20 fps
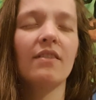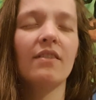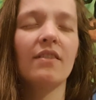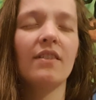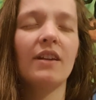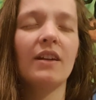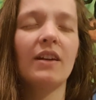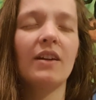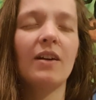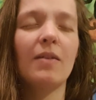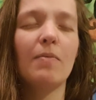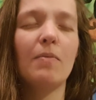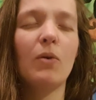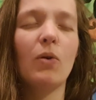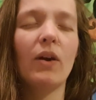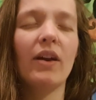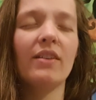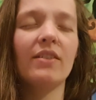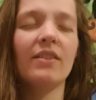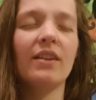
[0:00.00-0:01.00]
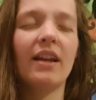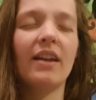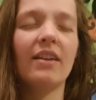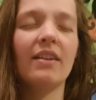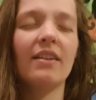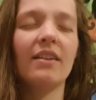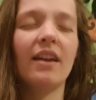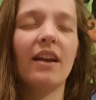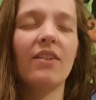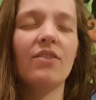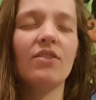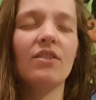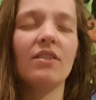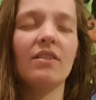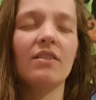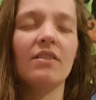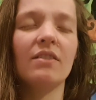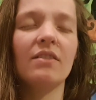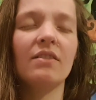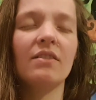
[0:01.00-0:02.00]
And come more into that
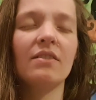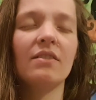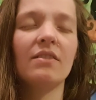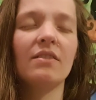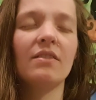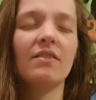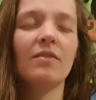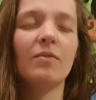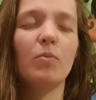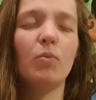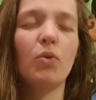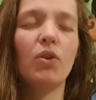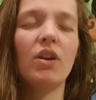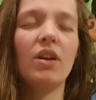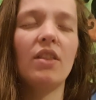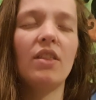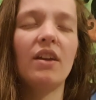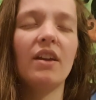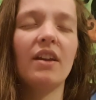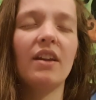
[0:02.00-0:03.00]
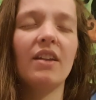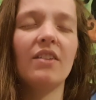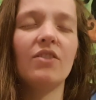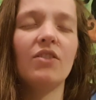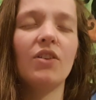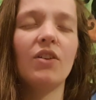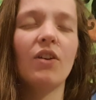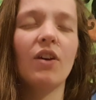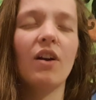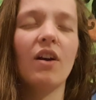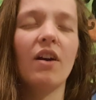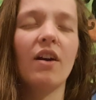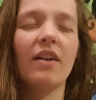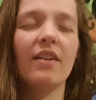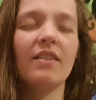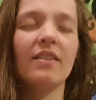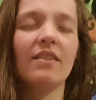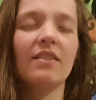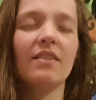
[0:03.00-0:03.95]
connection, breathing it into your heart.